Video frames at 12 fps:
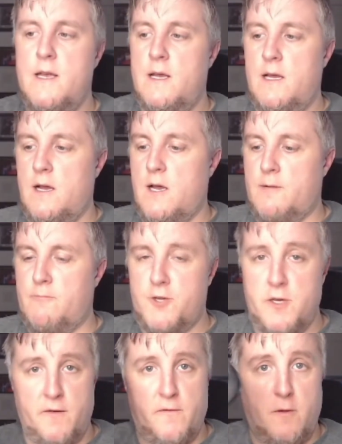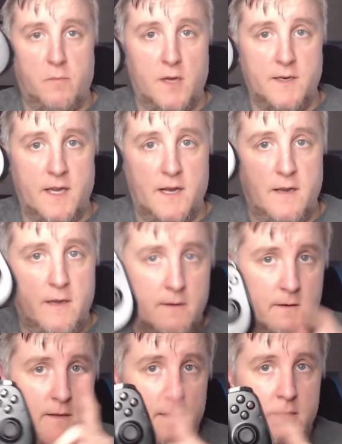once you have your phone plugged in,
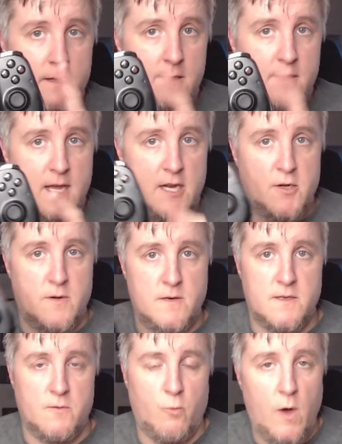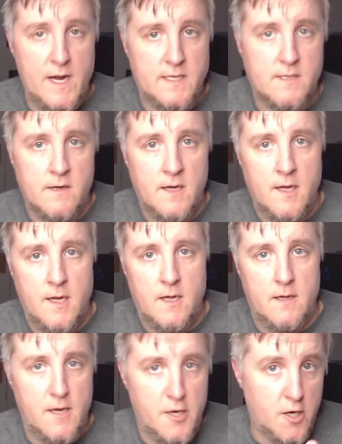that turns white,
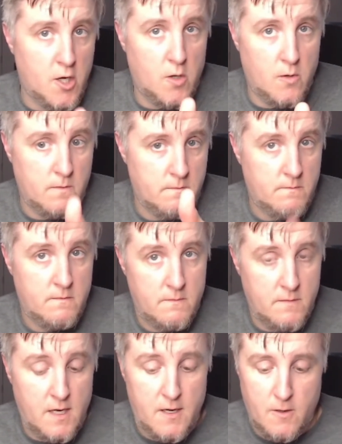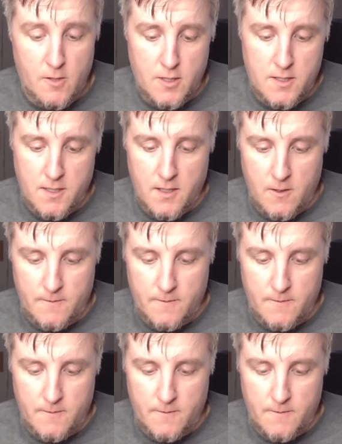then you know that you're good to go.